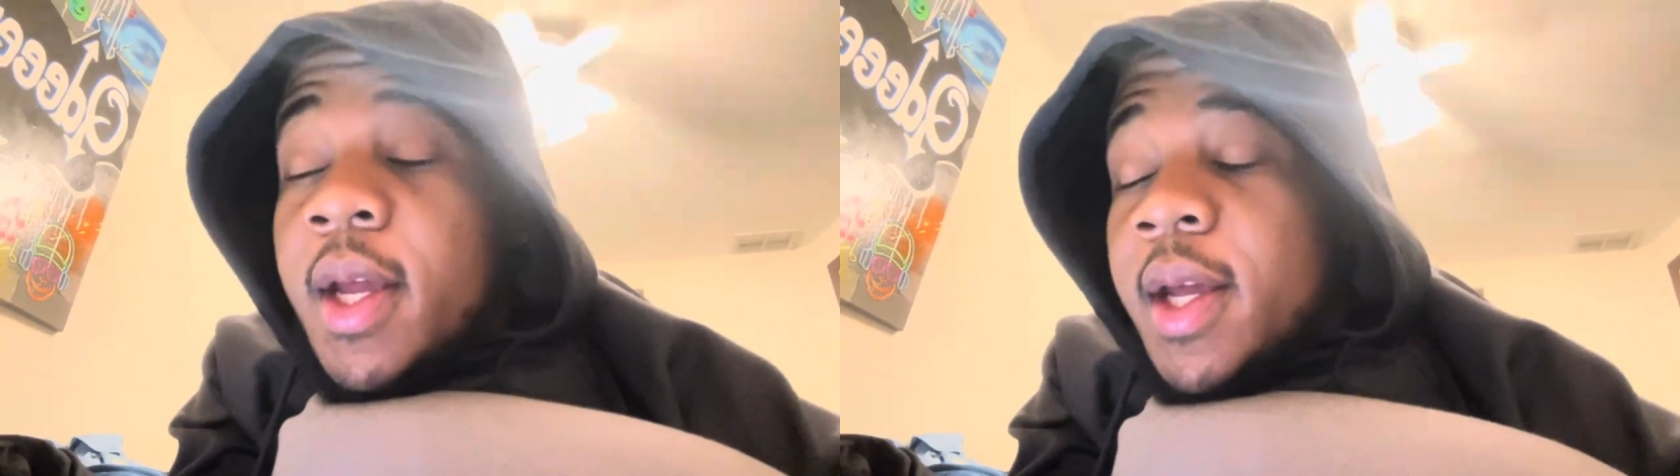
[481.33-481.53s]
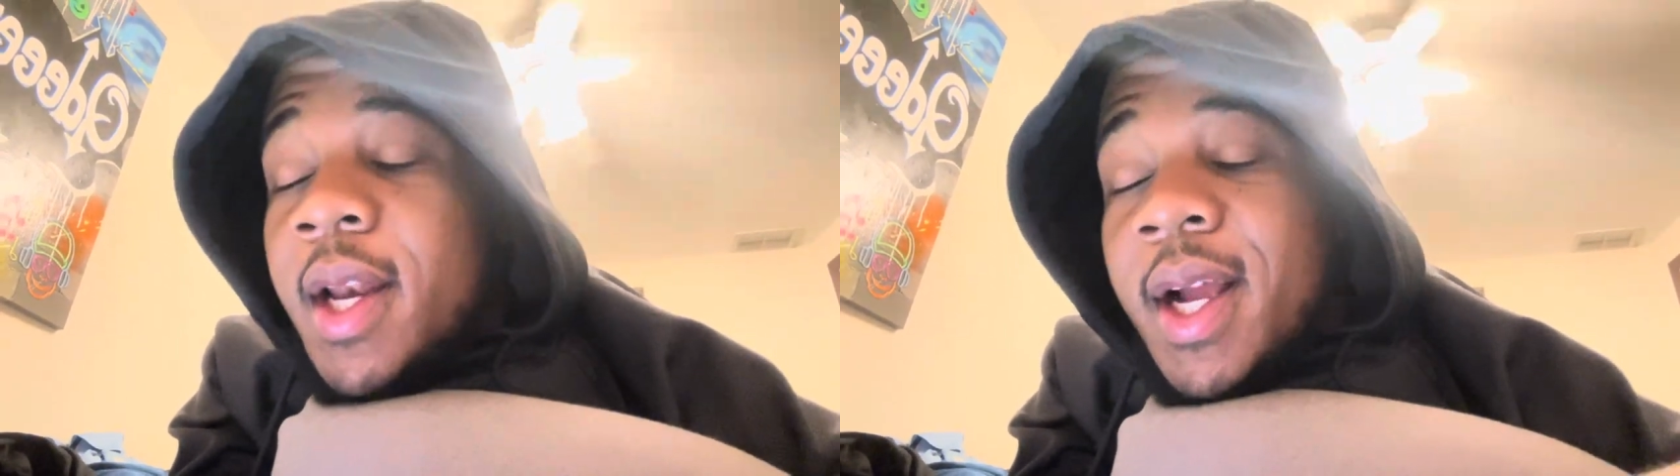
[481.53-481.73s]

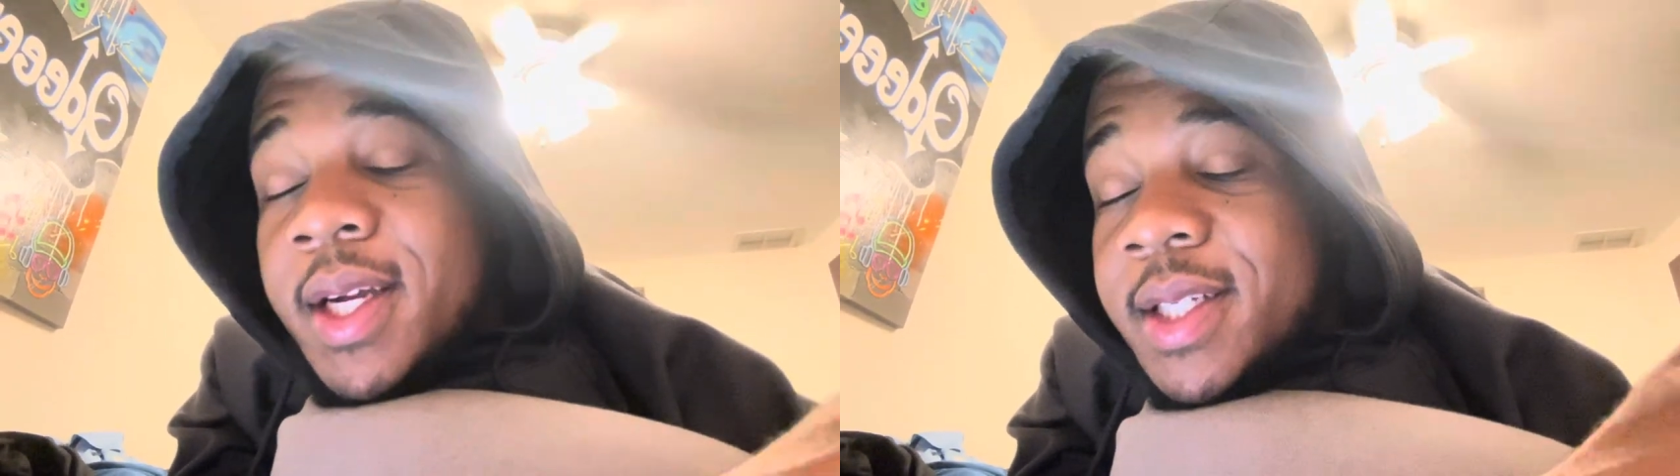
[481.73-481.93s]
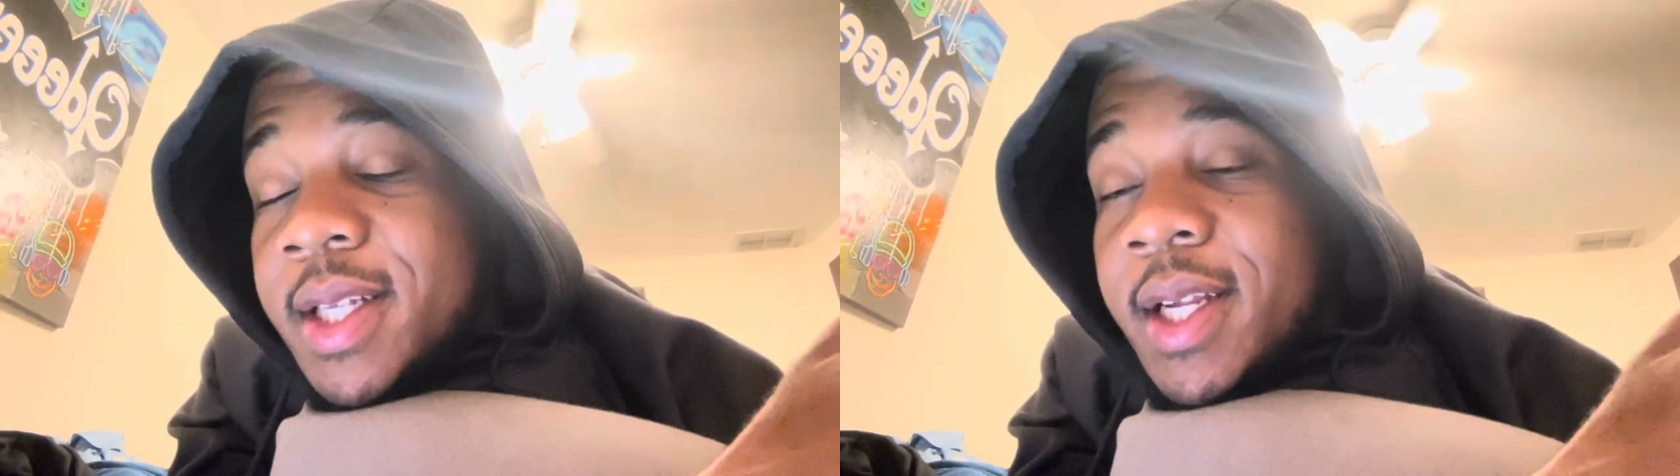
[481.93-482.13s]
And like I
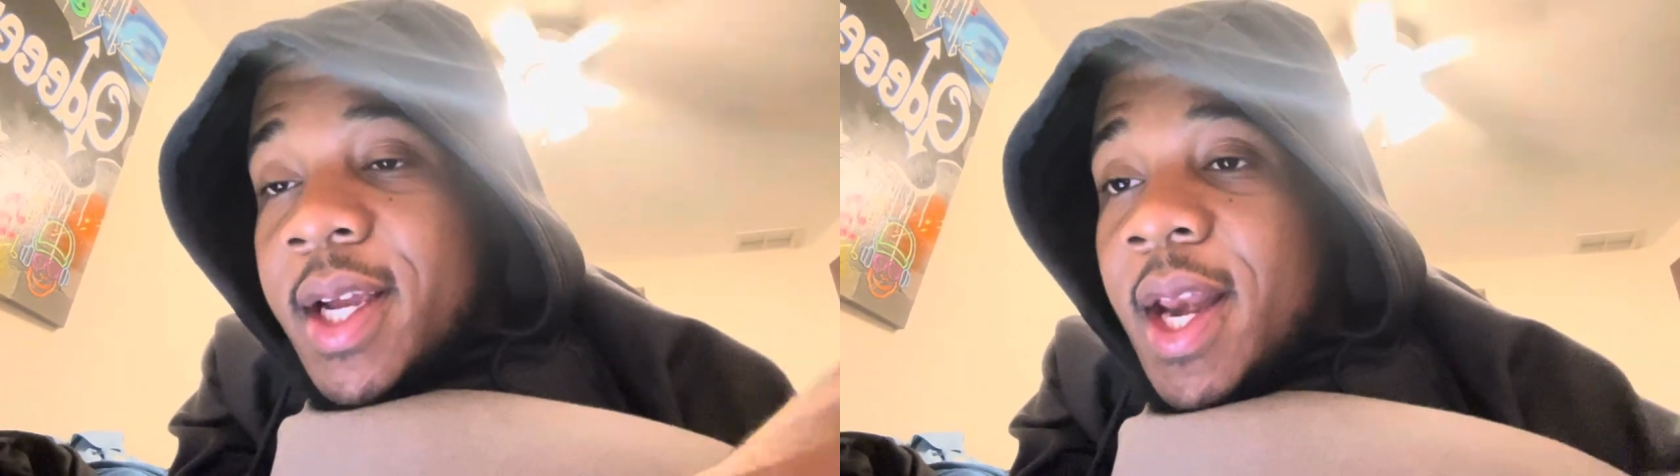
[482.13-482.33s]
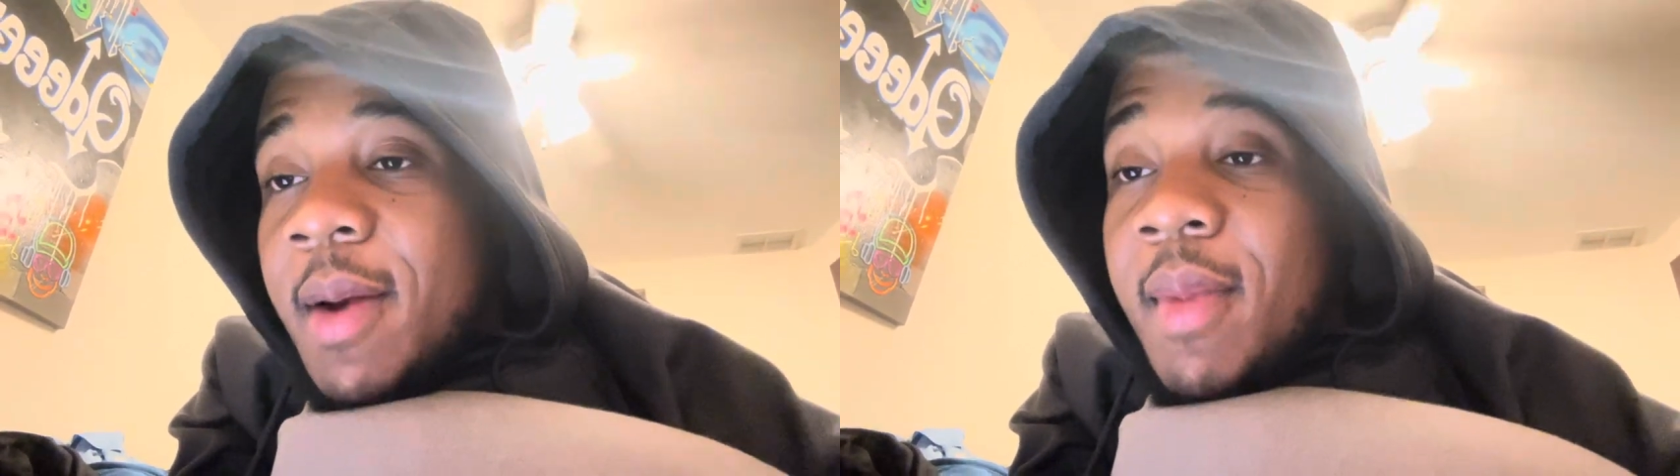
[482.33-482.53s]
said
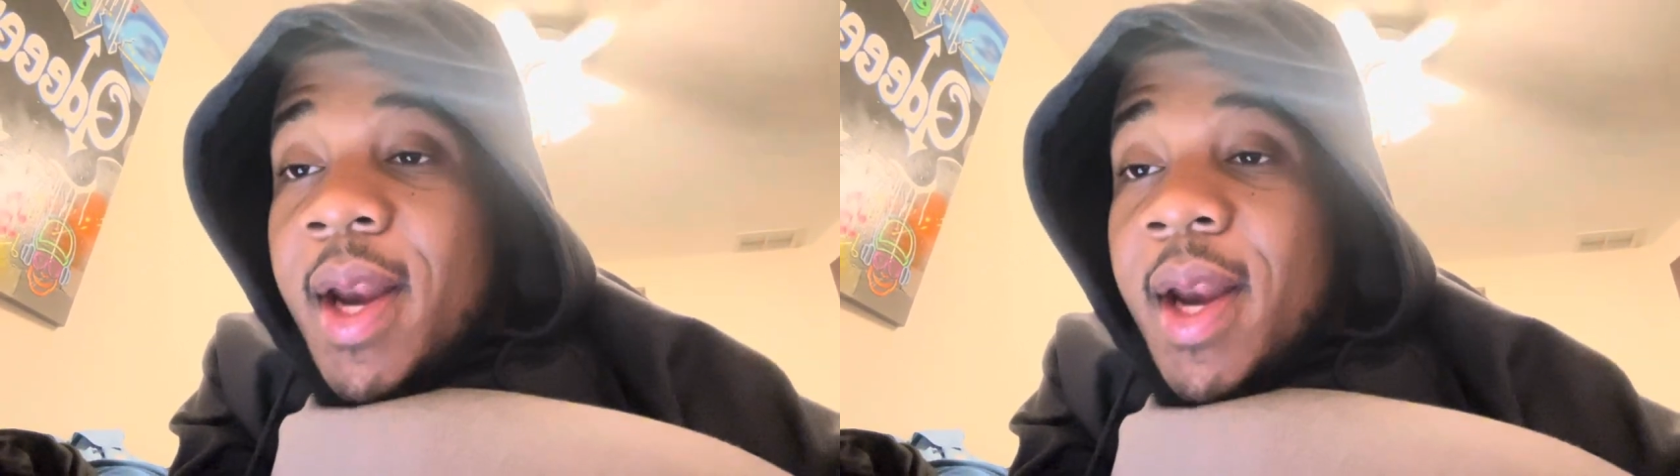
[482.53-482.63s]
again, I'm not